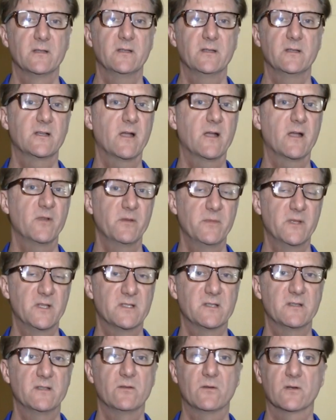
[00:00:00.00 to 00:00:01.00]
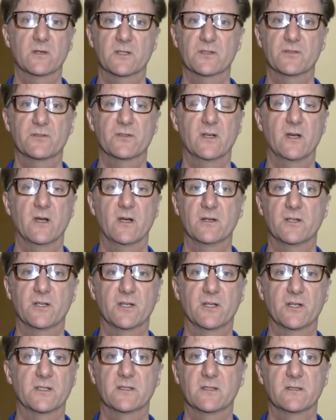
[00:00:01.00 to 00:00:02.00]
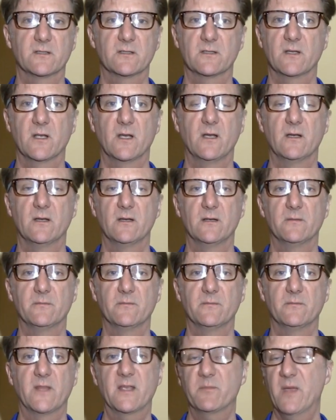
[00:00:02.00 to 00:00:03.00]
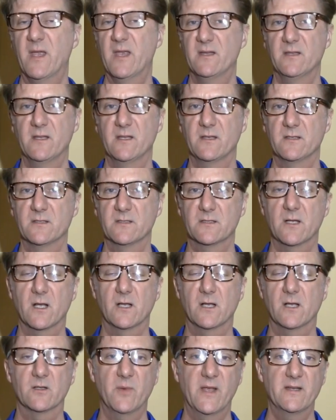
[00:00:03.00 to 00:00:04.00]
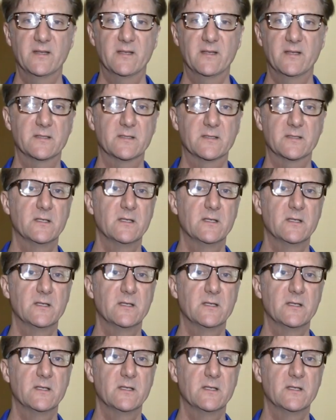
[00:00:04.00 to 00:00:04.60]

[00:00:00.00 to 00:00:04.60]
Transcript: The accompaniments in the orchestra are just like paintings, color paintings.